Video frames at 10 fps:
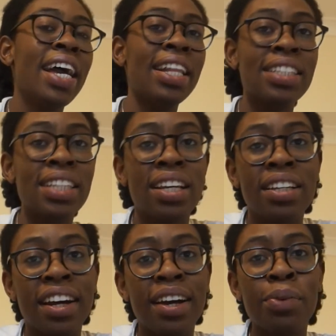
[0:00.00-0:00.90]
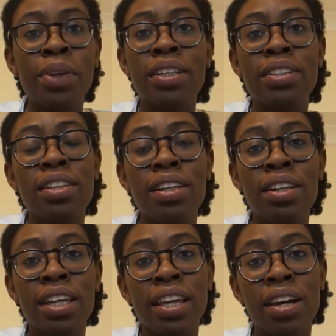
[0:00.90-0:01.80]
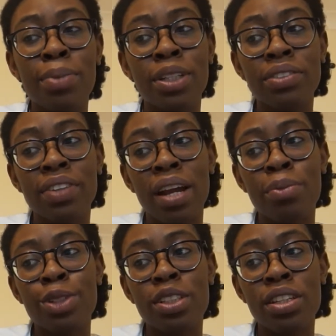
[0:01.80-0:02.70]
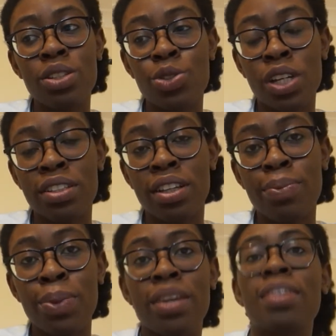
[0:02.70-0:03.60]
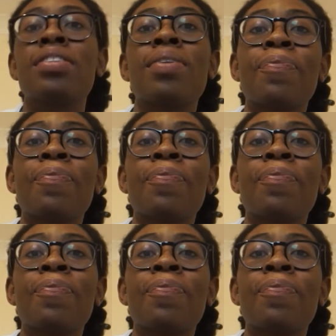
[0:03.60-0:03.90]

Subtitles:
Instead, I was looking at a bunch of cameras and stressing because